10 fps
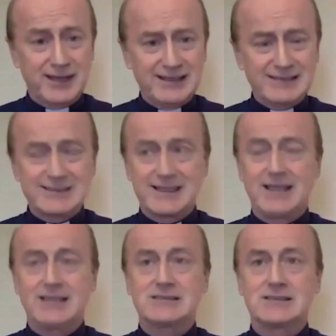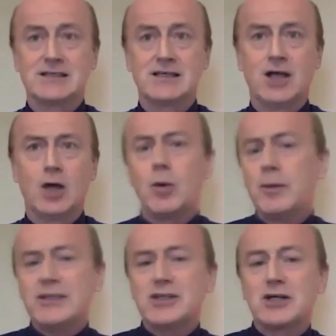is that
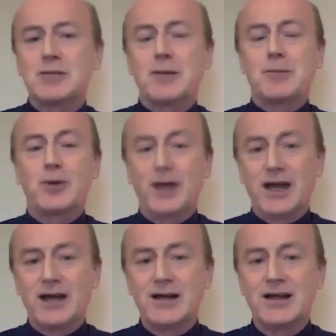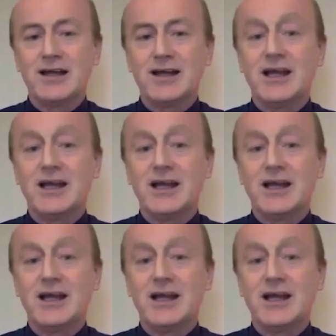when we talk about prayer,